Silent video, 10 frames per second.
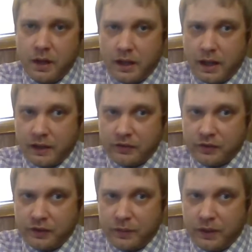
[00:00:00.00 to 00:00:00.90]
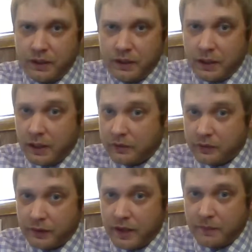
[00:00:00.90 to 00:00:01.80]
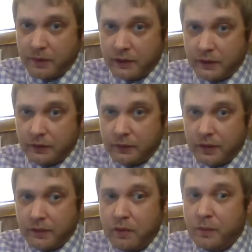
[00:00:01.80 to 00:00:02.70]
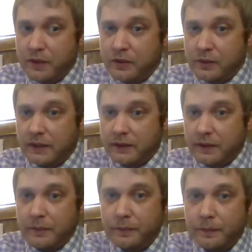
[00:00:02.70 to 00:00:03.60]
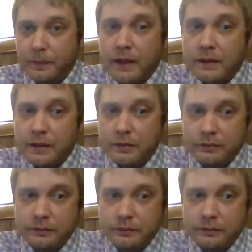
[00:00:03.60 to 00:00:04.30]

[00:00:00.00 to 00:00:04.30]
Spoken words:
and actually read and actually comprehend the story when we do get there. Thank you.